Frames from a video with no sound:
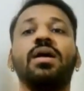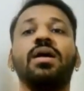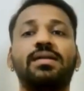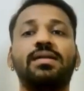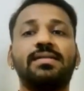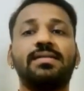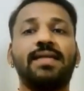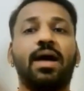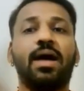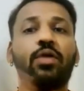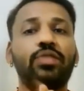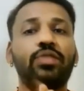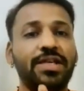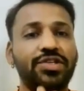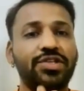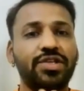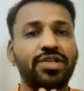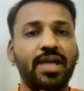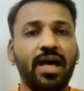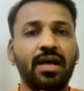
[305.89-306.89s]
South
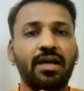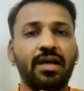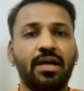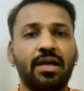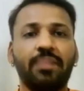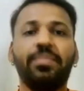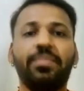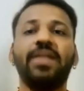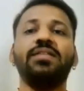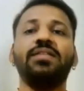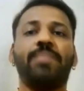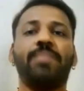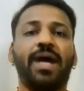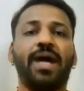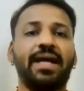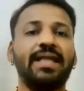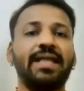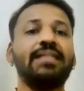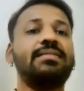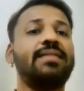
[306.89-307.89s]
Asia means
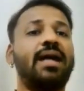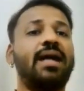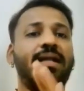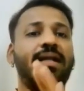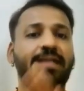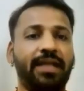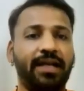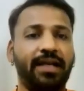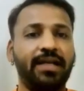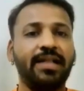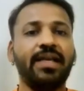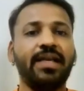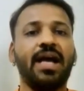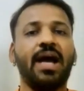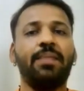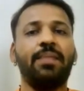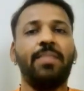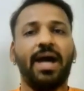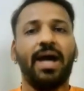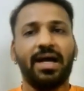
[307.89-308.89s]
Pakistan,
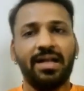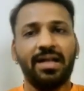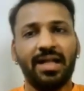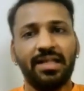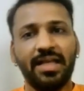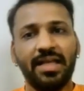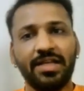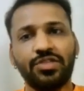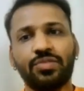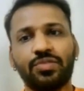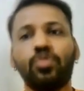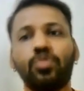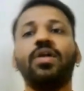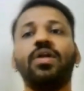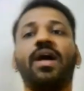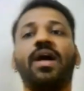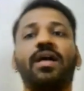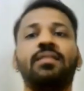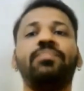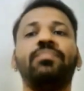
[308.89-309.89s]
India, Bangladesh,
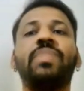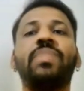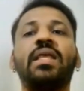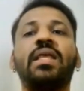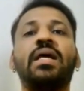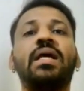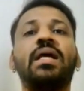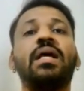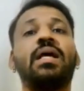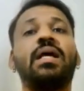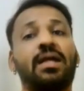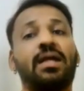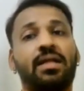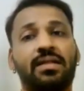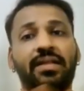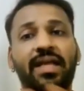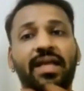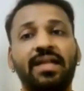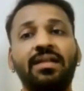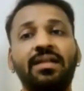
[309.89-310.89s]
Bhutan.
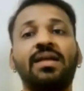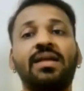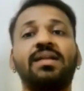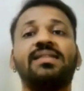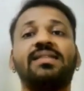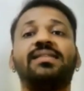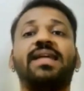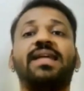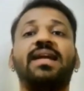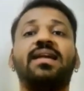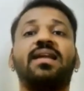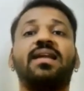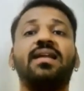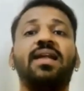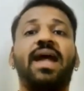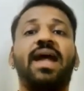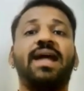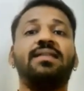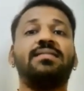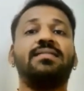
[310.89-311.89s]
Then
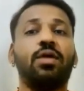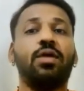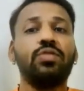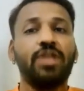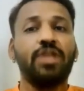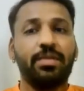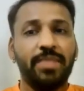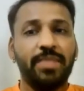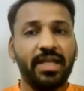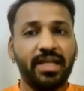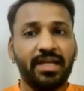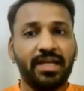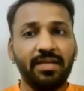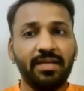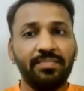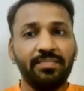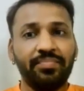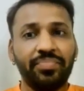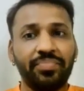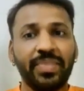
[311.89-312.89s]
Central and South
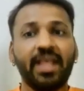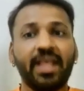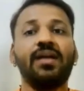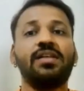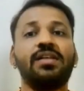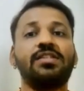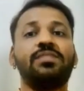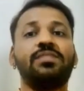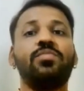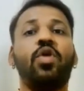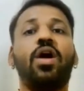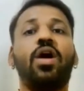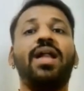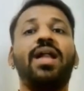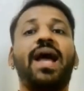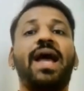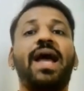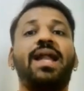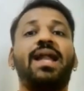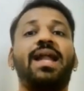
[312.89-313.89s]
America, small
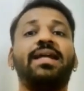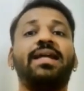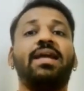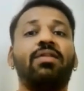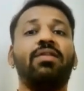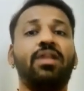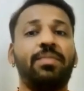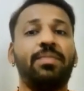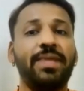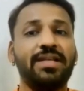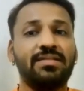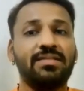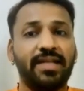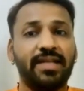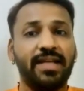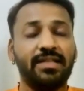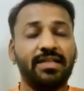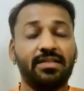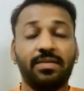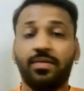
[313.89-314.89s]
island developing
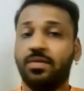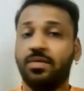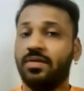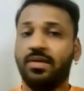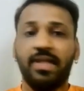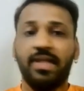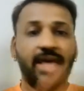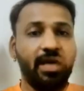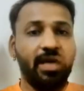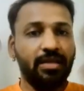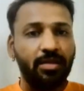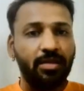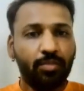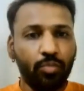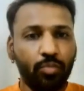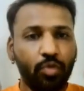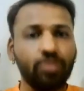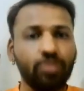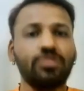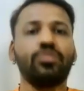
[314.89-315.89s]
states, they are the
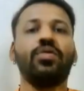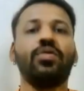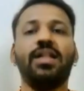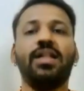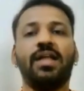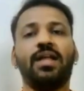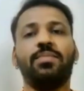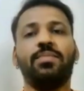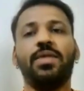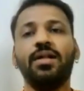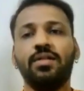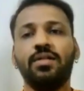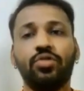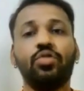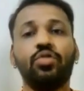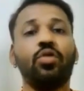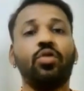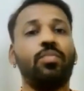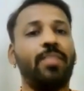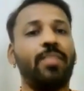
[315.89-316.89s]
most vulnerable. You
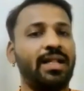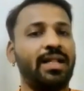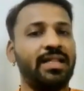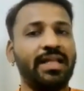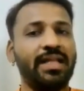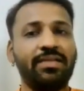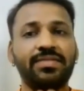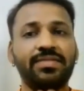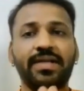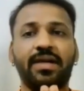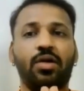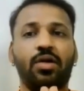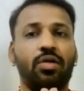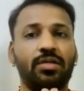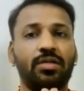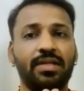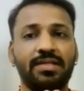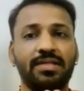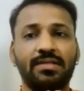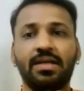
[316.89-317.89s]
know, Maldives and all
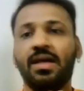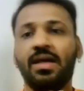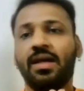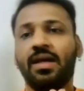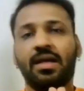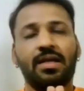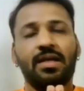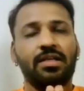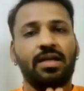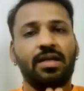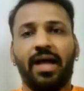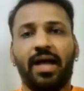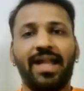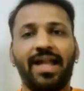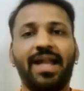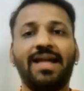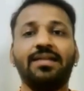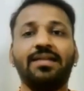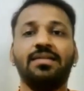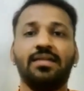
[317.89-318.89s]
these
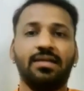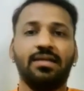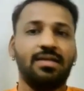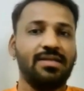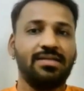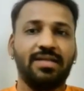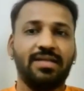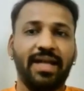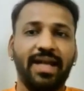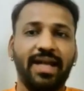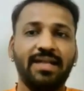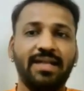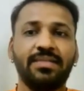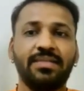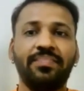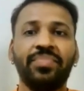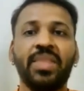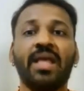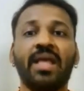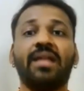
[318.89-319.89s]
island states.
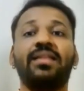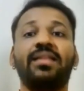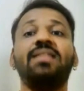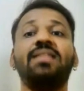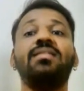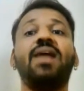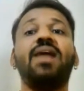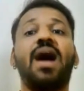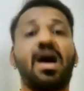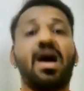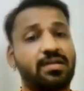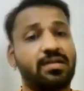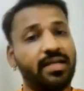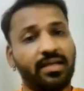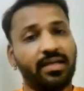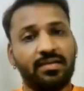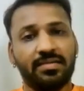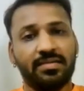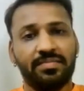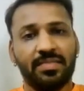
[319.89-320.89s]
Then the
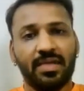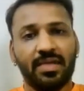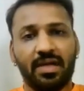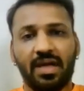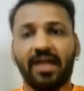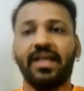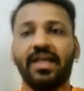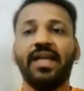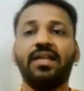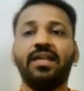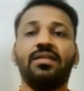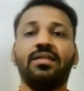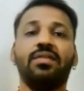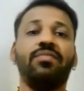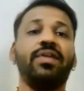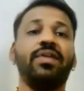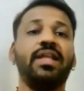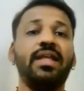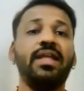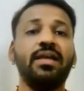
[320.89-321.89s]
Arctic, again the
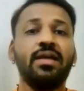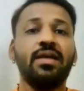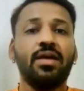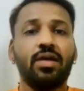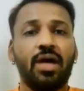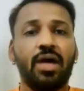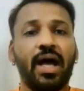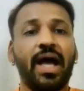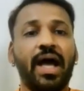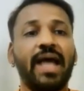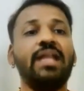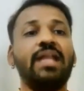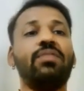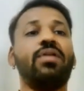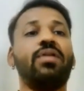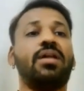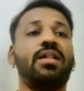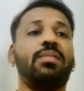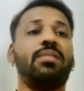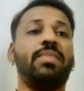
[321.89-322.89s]
very highly
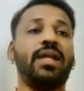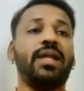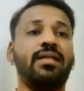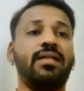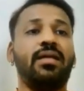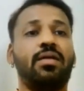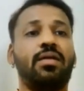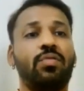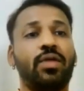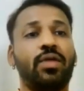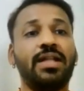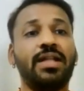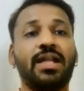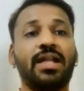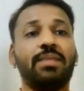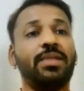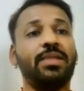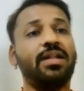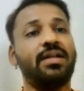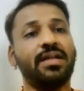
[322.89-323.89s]

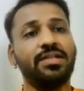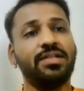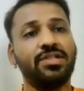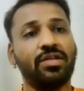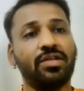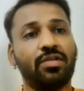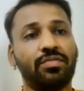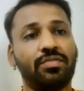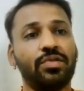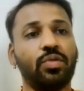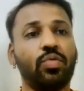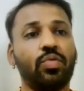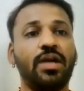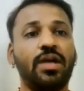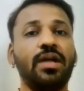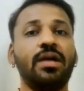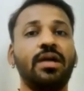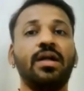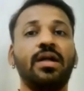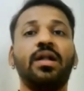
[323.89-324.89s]
vulnerable region of the
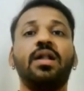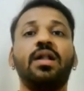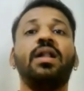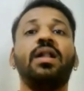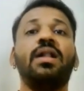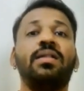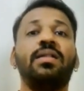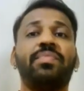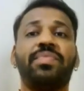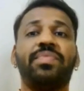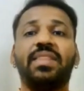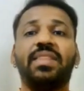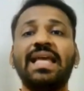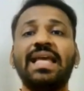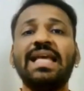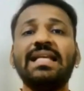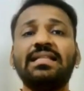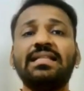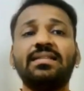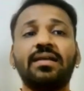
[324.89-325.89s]
world.
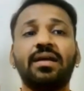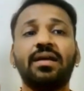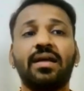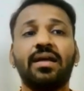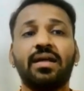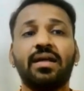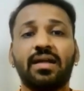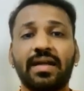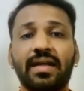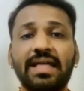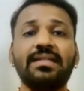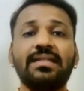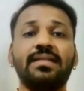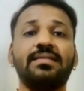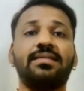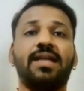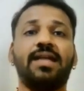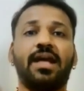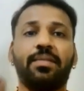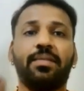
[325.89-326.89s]
These
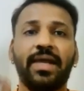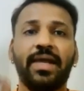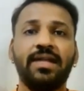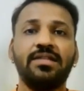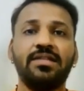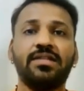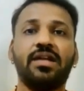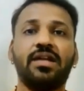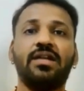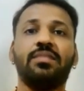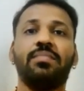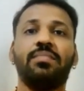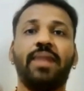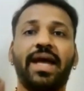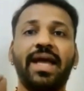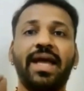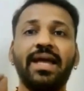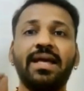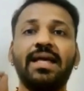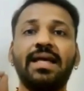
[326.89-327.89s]
regions are mentioned
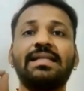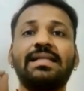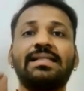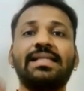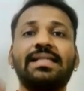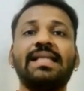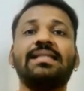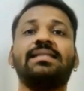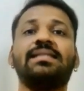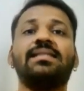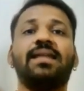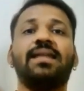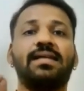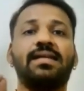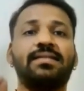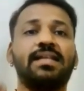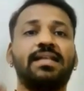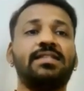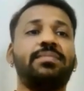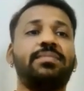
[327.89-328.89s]
by sixth
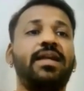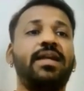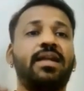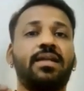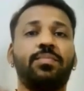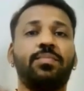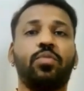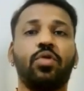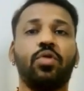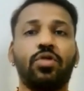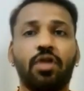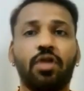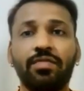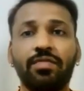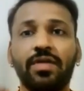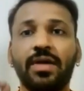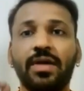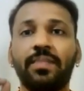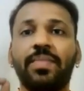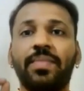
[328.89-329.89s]
assessment report
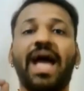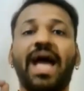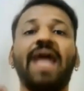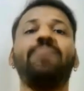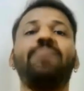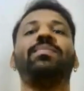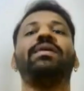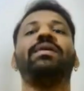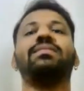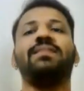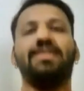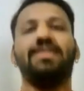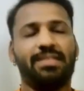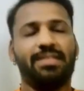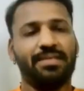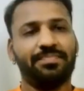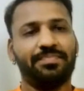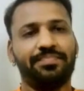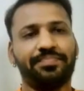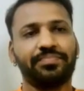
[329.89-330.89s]
of IPCC.